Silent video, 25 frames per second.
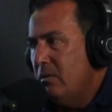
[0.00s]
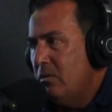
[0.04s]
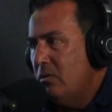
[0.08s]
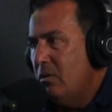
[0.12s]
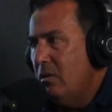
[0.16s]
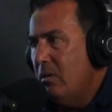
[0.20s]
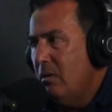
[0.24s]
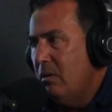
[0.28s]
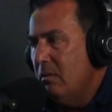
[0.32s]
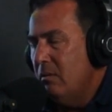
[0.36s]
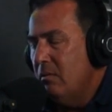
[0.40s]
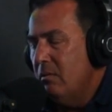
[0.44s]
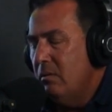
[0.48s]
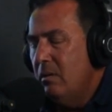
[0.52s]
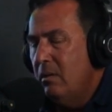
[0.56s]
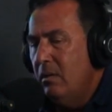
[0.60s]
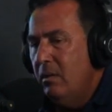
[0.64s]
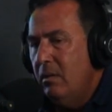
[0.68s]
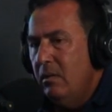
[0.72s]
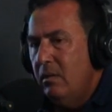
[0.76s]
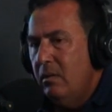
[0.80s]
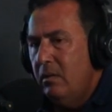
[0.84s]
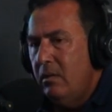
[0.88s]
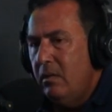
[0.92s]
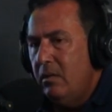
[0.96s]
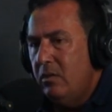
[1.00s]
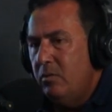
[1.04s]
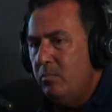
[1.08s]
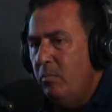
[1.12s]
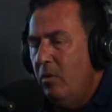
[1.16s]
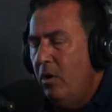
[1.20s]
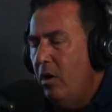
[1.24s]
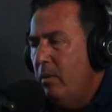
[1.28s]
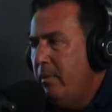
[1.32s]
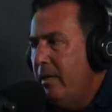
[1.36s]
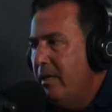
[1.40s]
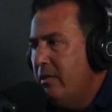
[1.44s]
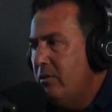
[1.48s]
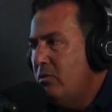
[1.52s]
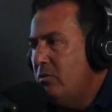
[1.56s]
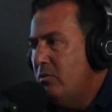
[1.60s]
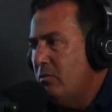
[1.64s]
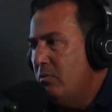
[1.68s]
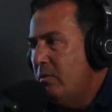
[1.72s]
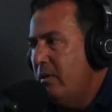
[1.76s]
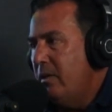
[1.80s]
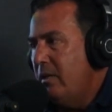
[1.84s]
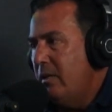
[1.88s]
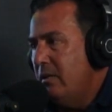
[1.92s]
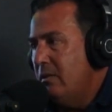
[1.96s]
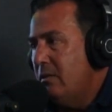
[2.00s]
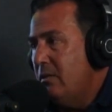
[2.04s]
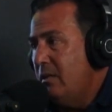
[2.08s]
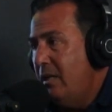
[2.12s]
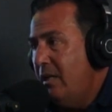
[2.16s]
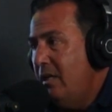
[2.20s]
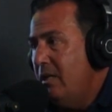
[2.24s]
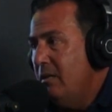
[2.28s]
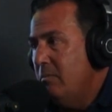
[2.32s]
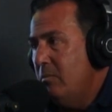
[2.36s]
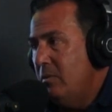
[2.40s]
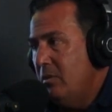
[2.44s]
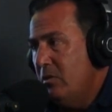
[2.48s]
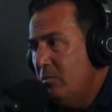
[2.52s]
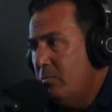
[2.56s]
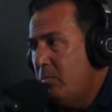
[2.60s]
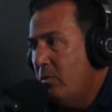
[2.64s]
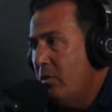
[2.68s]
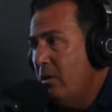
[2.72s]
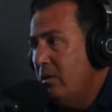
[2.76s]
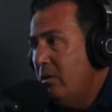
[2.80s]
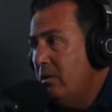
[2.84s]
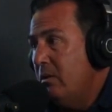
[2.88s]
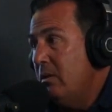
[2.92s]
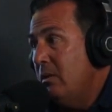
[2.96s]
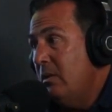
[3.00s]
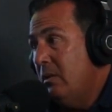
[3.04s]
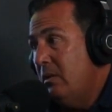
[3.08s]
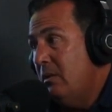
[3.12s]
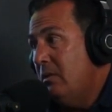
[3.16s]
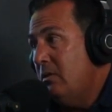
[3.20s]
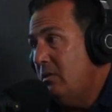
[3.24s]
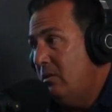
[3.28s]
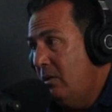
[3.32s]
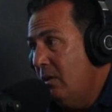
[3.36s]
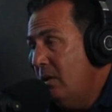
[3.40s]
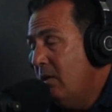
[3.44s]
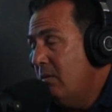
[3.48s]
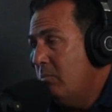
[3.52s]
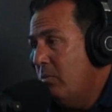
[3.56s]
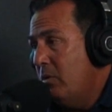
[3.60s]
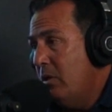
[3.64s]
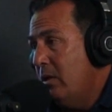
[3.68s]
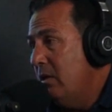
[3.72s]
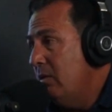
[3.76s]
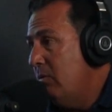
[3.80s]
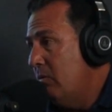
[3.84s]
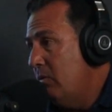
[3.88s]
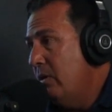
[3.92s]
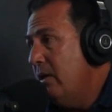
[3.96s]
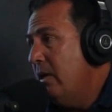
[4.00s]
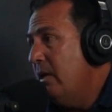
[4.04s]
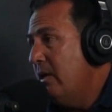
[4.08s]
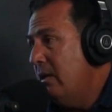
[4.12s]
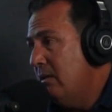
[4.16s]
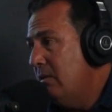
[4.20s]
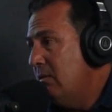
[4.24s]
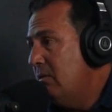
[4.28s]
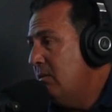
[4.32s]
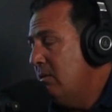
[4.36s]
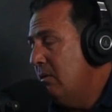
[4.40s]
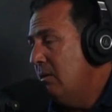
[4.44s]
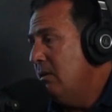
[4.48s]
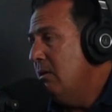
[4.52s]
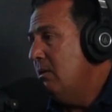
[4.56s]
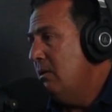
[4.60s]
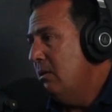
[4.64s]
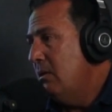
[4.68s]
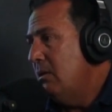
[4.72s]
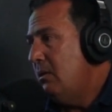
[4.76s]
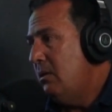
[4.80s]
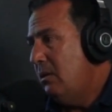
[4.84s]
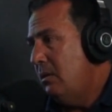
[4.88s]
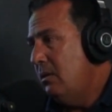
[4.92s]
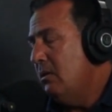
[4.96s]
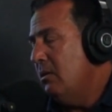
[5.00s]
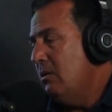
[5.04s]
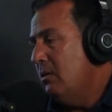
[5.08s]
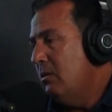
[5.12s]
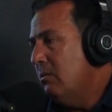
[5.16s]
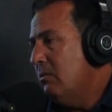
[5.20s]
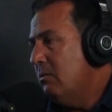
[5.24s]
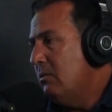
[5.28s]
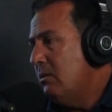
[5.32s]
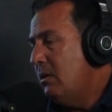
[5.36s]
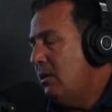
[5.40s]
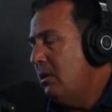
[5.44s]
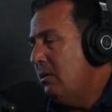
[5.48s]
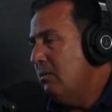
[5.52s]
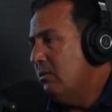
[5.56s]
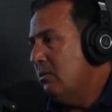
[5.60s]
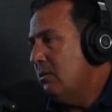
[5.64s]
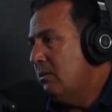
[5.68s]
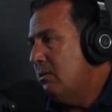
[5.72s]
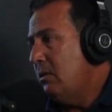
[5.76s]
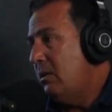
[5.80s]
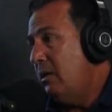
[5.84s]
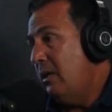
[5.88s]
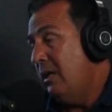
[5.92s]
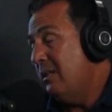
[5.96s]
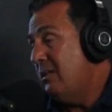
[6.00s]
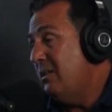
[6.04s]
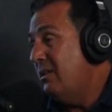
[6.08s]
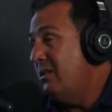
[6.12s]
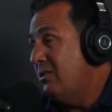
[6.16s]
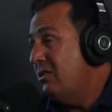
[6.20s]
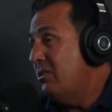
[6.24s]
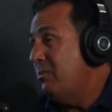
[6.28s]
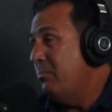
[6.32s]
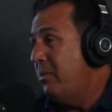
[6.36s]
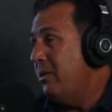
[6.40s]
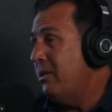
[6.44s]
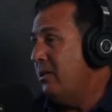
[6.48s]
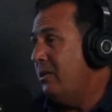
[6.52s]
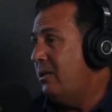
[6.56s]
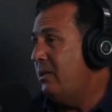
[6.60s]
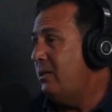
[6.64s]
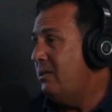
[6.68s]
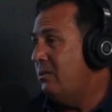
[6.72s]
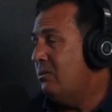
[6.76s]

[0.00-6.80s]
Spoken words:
So his mom has to raise him, his brother, and his young brother who had, he had a disability.